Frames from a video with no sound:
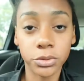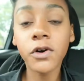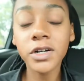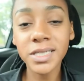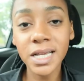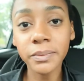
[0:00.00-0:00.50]

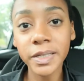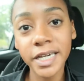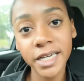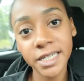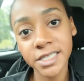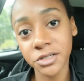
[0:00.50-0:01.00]
For some
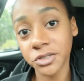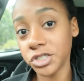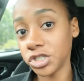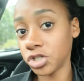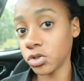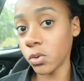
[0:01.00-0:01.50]
gigs, you
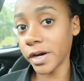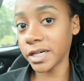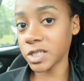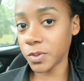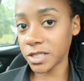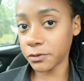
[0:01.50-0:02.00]
need to
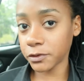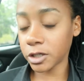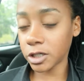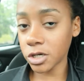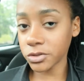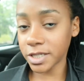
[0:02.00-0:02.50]
wear specific
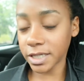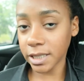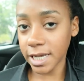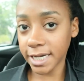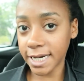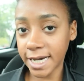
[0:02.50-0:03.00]
clothes
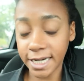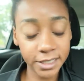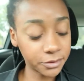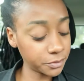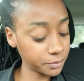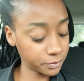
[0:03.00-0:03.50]
like
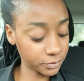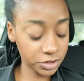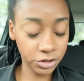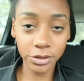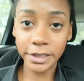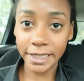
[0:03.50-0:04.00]

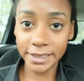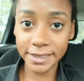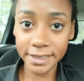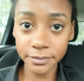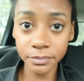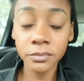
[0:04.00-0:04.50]
you can
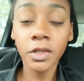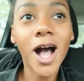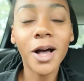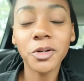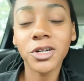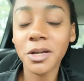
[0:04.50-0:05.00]
see.
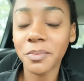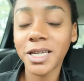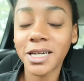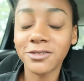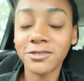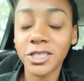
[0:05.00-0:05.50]
I'm gonna
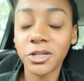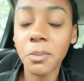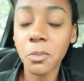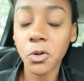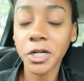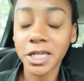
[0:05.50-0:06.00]
make a video,
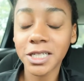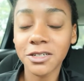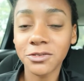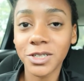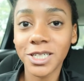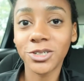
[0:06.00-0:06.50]
I'm working
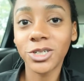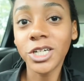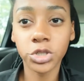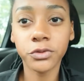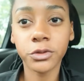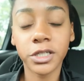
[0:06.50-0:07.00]
on a video
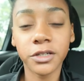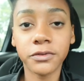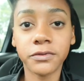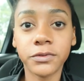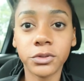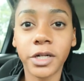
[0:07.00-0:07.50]
to
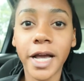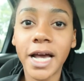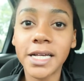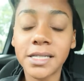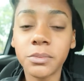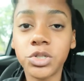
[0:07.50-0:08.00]
give you
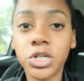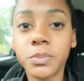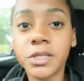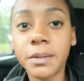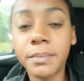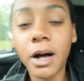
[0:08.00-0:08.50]
guys some
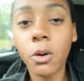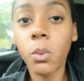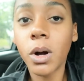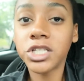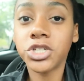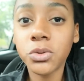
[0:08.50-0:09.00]
tips about
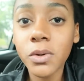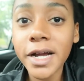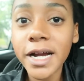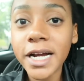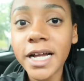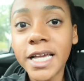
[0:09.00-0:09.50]
what to
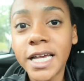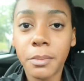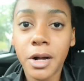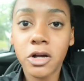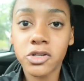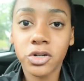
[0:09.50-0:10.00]
wear.
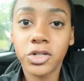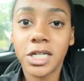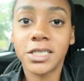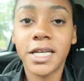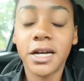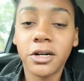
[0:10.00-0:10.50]
I'm also
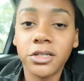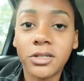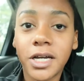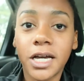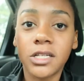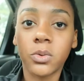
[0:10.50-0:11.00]
gonna tell you
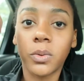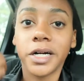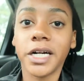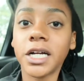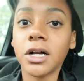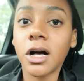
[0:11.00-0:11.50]
guys
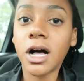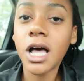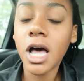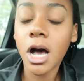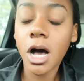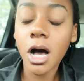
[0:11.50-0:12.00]
where I got
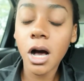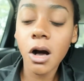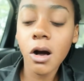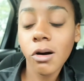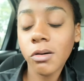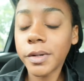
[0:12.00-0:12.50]

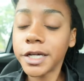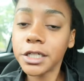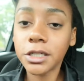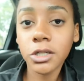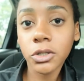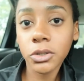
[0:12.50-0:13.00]
all my
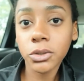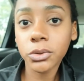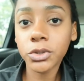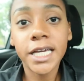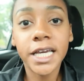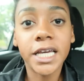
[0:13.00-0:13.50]

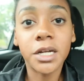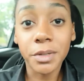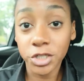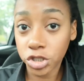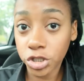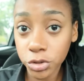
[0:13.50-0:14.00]
clothes and
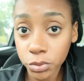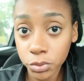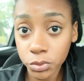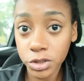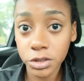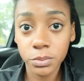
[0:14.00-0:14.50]
my
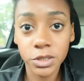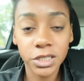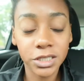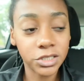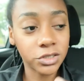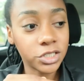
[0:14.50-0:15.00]
shoes,
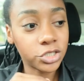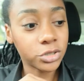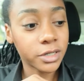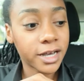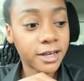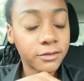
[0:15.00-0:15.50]
because you need
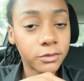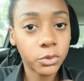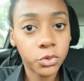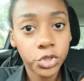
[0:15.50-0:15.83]
to have